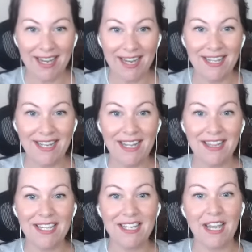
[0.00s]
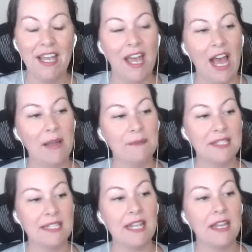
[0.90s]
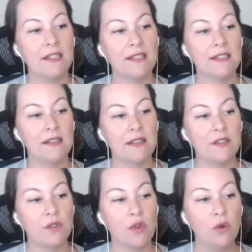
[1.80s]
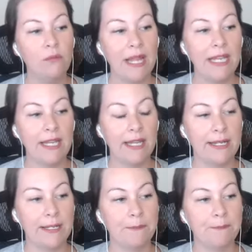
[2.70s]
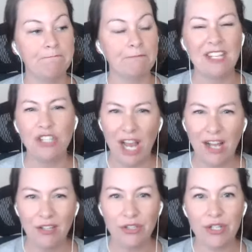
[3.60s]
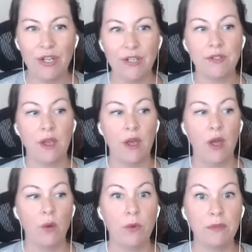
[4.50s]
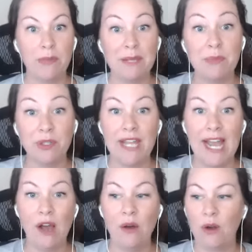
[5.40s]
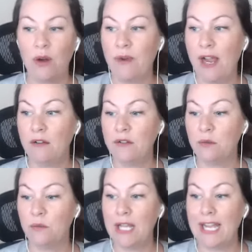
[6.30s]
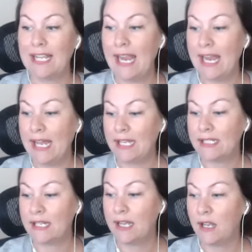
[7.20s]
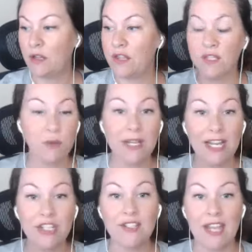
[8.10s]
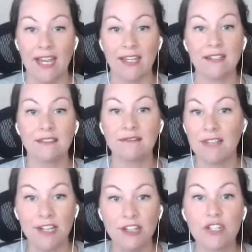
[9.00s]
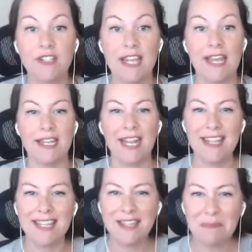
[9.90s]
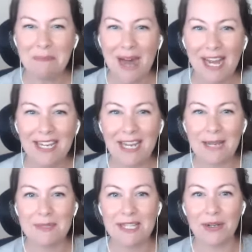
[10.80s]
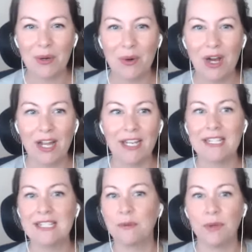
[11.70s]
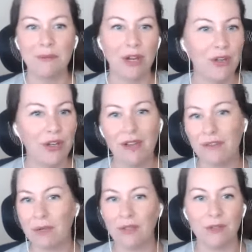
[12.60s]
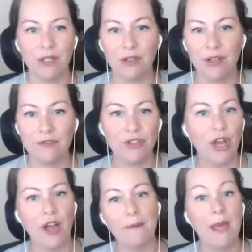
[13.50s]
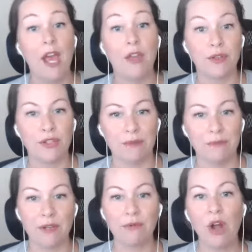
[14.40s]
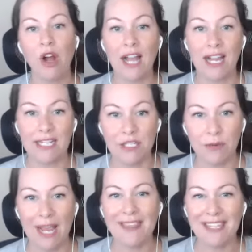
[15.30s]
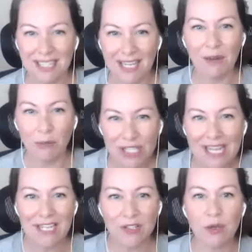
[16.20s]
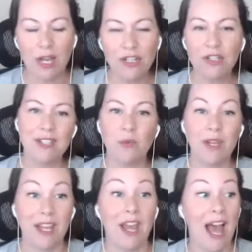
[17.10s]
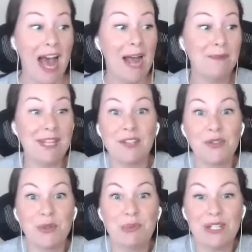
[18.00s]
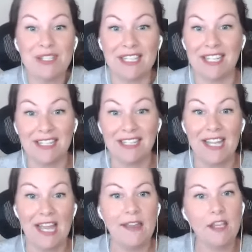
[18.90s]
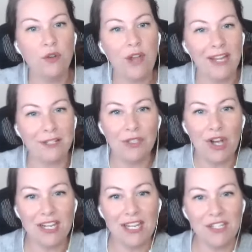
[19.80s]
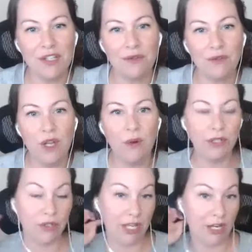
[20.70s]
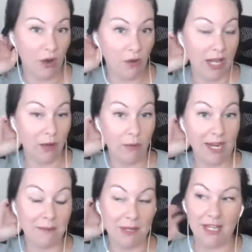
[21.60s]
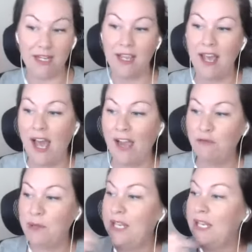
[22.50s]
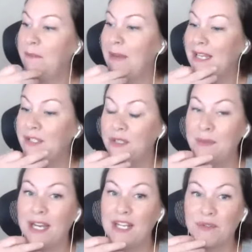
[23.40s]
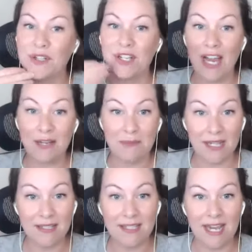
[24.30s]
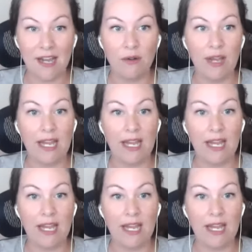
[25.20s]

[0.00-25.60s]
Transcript: And then I think I'm seeing so many challenges with people now around, well, I can't, this week I just can't. And then the mind games that go on, it's like, well, I'm not good enough. I'm not doing a good enough job. There's something wrong. I need to, and we're taking it. So I shouldn't say I'm taking it so personally. And then you kind of lock into the flow and you're like, oh, okay, wait a minute. I've been in a mastermind for 9 months now.